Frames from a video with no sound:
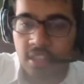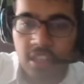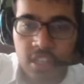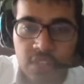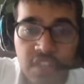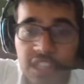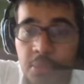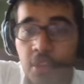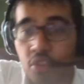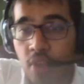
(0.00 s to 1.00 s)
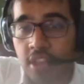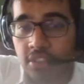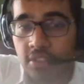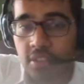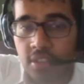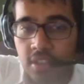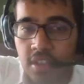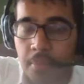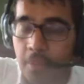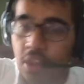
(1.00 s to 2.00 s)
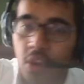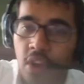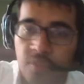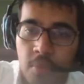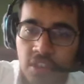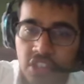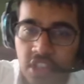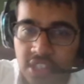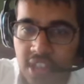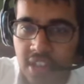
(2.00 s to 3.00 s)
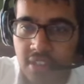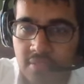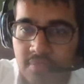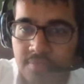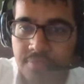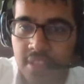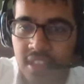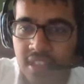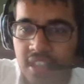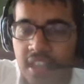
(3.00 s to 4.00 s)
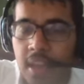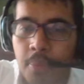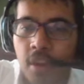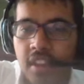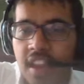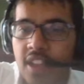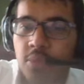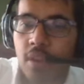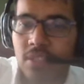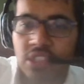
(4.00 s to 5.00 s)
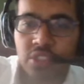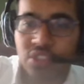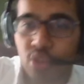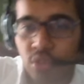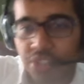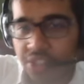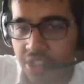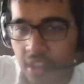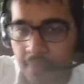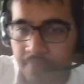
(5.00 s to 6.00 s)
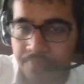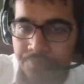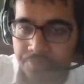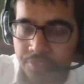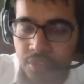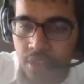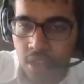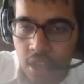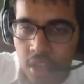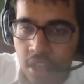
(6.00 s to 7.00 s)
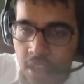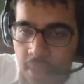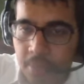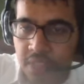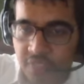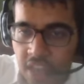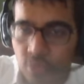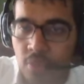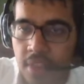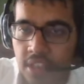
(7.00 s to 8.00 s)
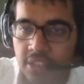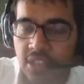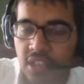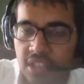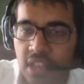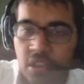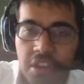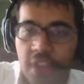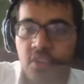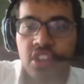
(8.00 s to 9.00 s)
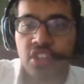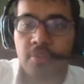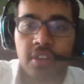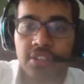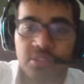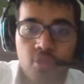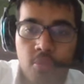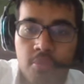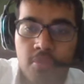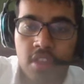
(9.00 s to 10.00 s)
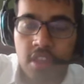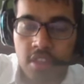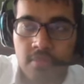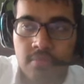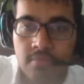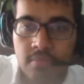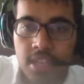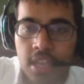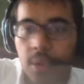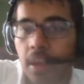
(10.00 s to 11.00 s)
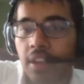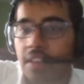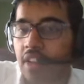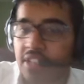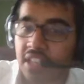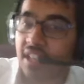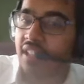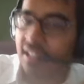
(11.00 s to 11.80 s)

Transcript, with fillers: Defensively, they're great, but they don't offer much in that attack. And part of that is probably still true to this day. But the fact remains is that they're not finishing bottom of this group. Well, now technically